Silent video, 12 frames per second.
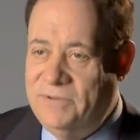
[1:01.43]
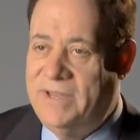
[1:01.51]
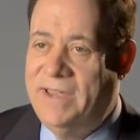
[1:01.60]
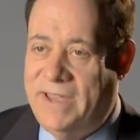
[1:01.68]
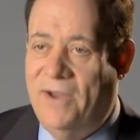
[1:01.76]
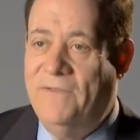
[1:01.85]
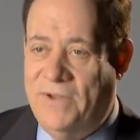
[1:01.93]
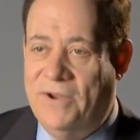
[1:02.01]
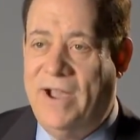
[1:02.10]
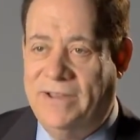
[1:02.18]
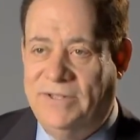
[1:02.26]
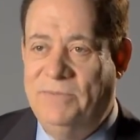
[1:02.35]
take care of your
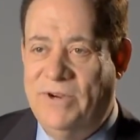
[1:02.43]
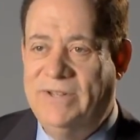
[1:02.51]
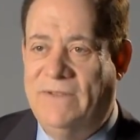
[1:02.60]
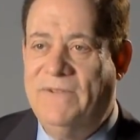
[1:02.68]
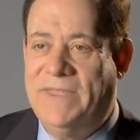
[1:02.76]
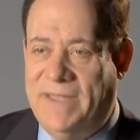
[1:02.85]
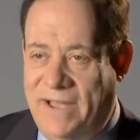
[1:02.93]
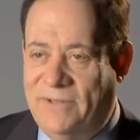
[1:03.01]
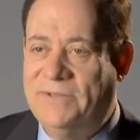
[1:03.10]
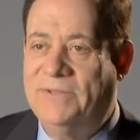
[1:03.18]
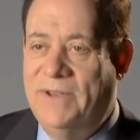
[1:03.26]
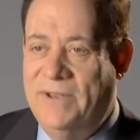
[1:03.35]
customers, everything else